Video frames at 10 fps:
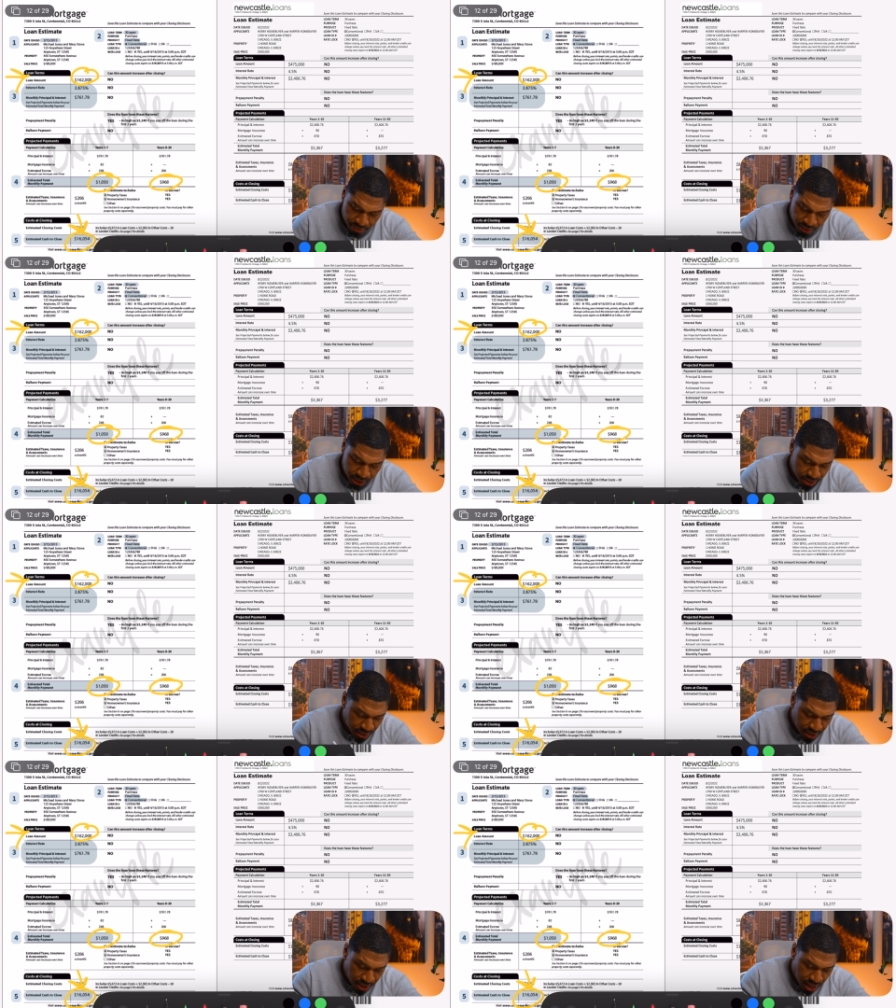Nice.
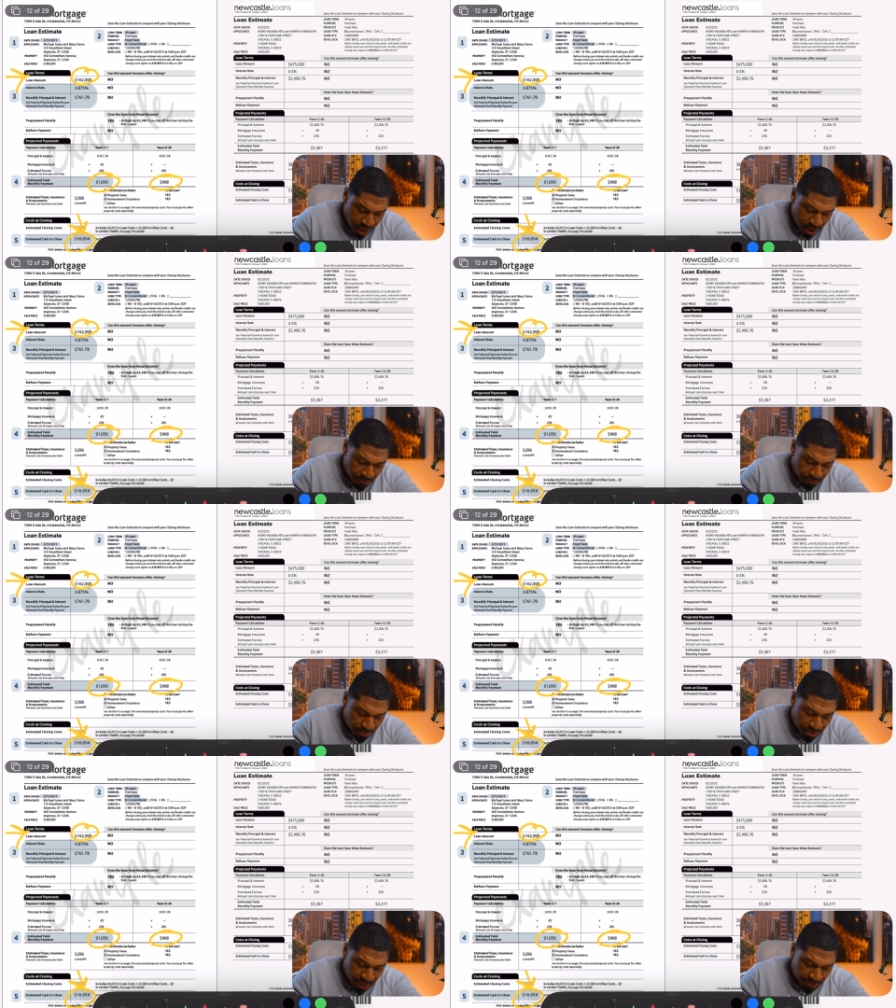
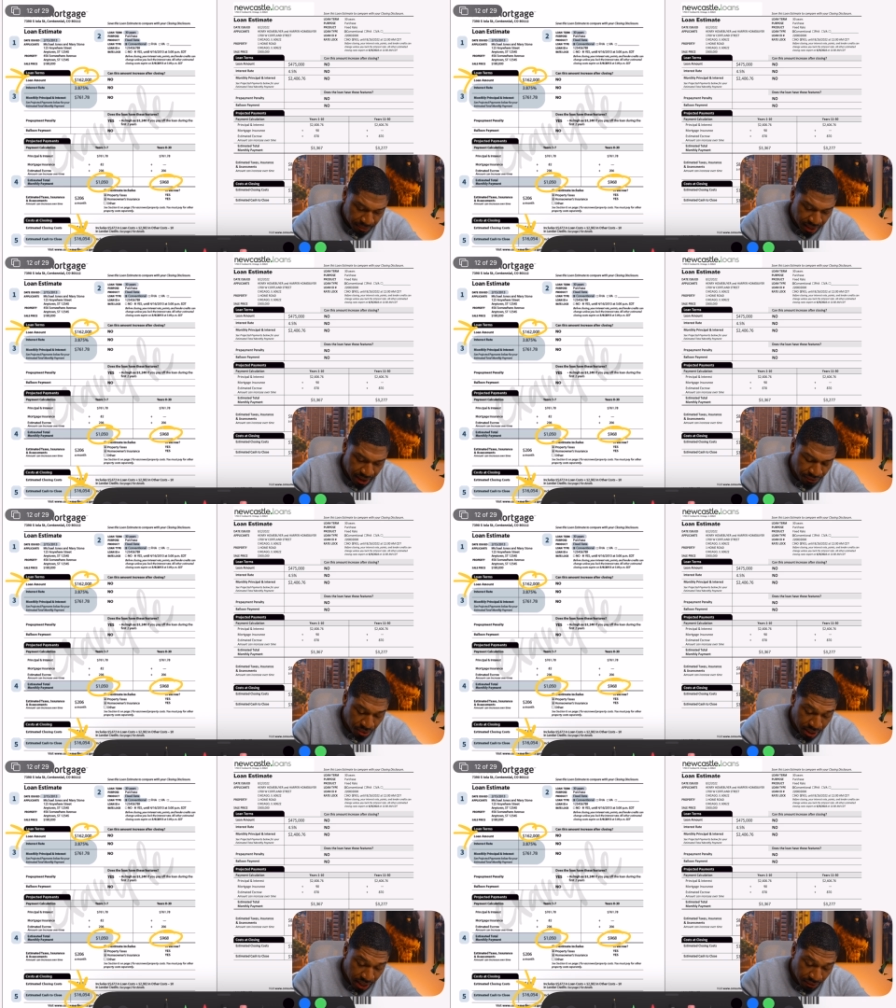But if
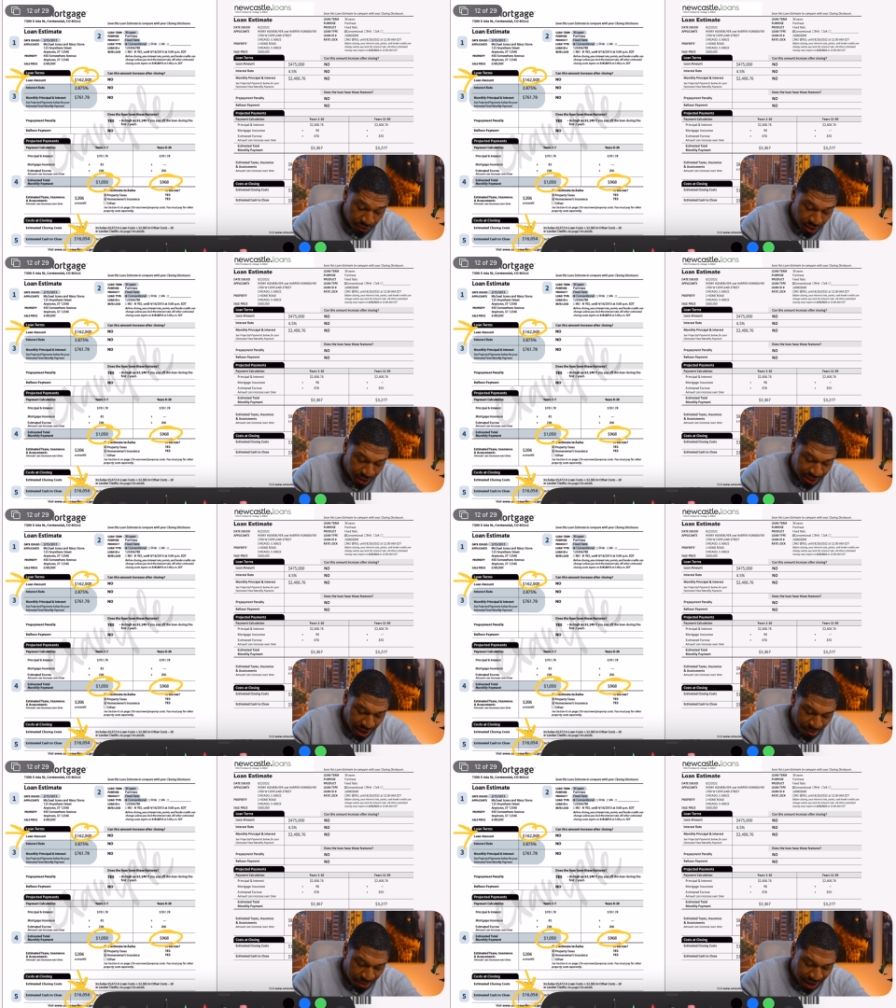you look
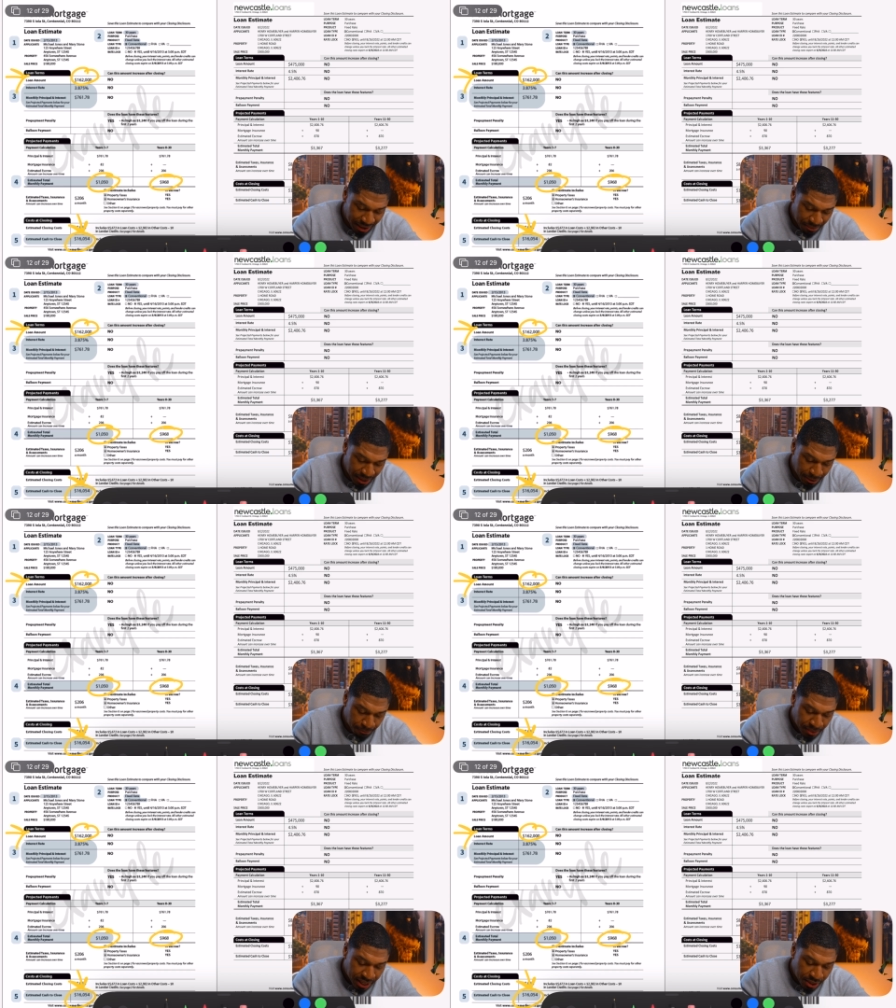down bottom here,
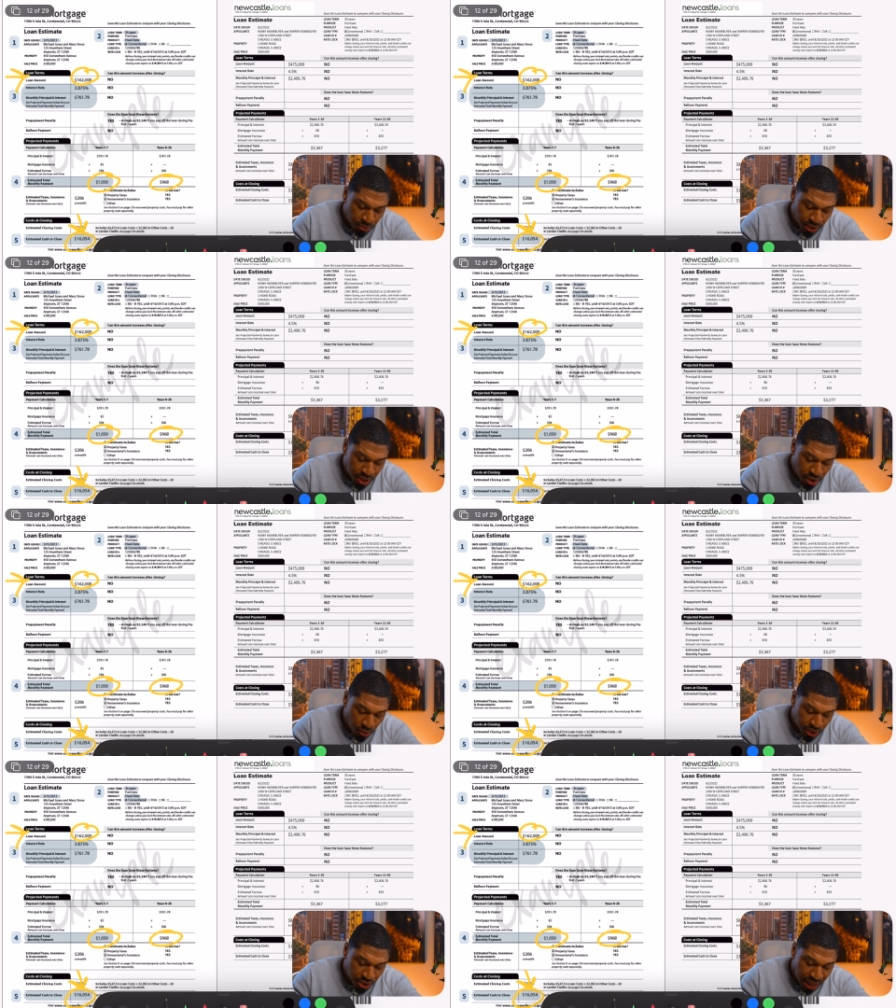you want to know
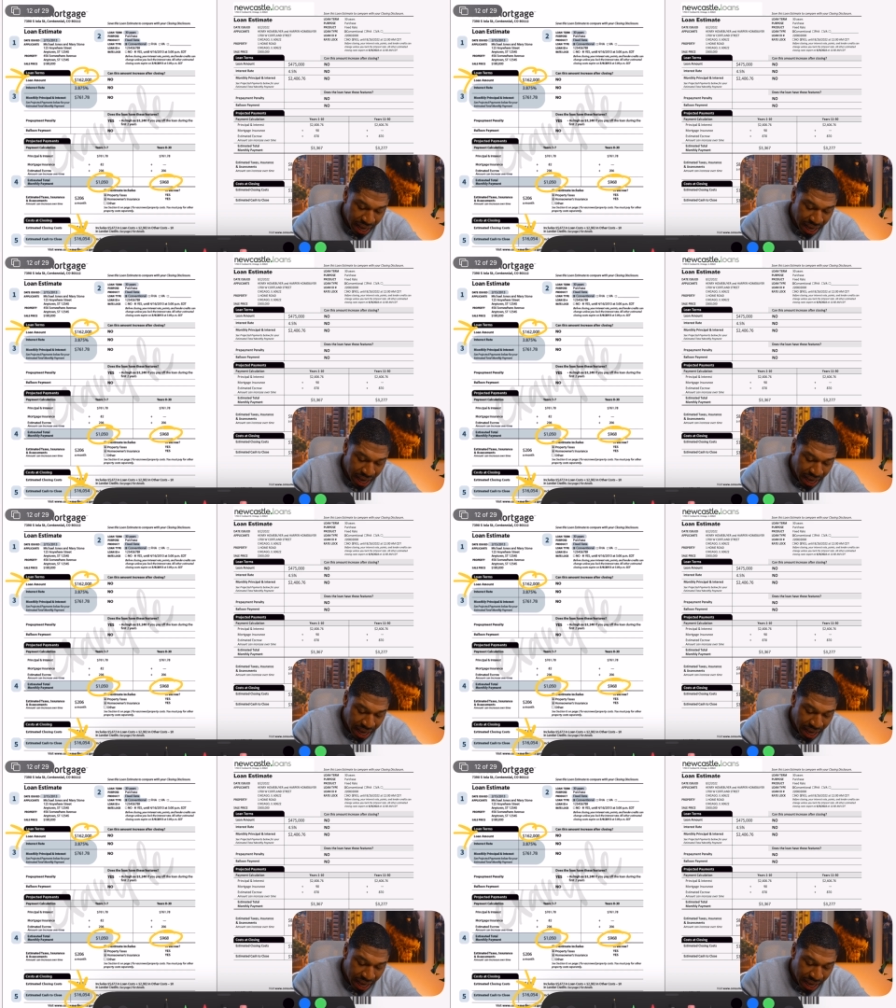what your